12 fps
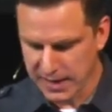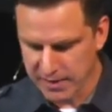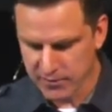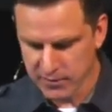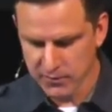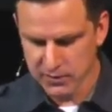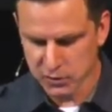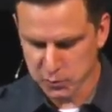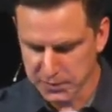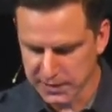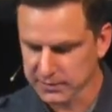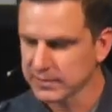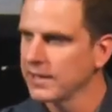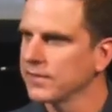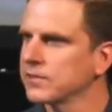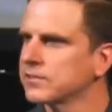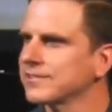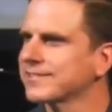every respect.
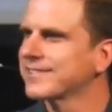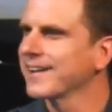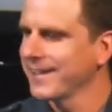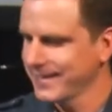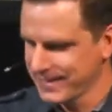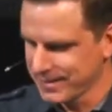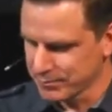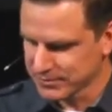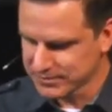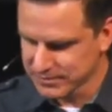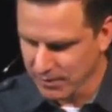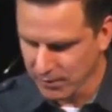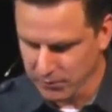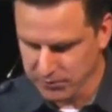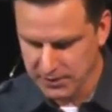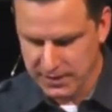This is God himself